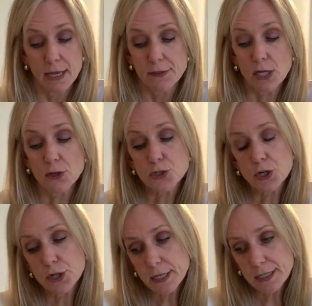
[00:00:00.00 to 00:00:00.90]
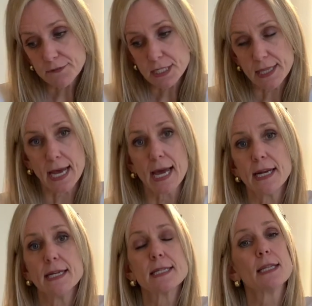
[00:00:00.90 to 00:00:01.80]
The alternative to that
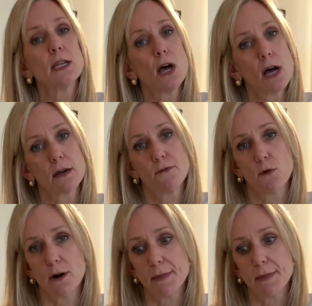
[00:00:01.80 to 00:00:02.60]
is the long form,